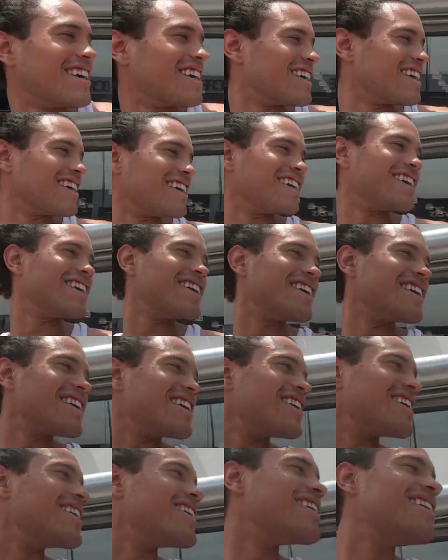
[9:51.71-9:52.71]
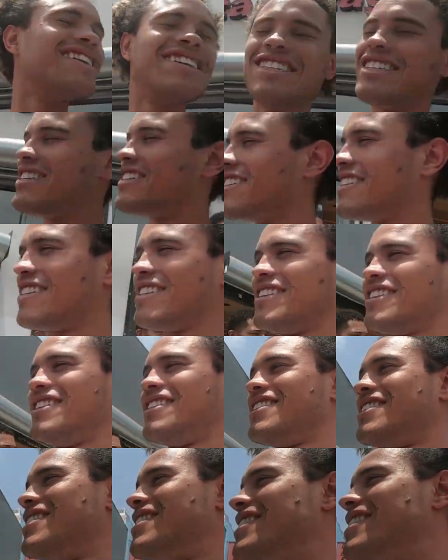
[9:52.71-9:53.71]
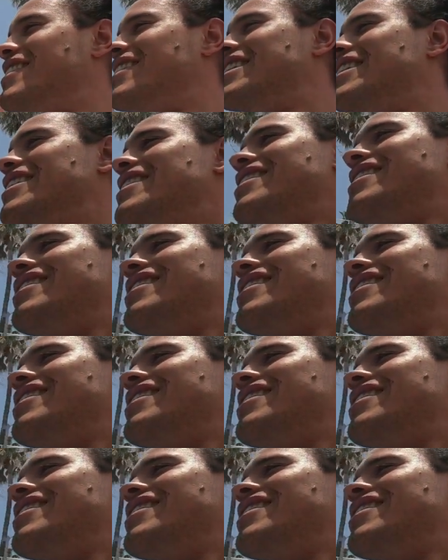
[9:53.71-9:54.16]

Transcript: What song was that? Soaring.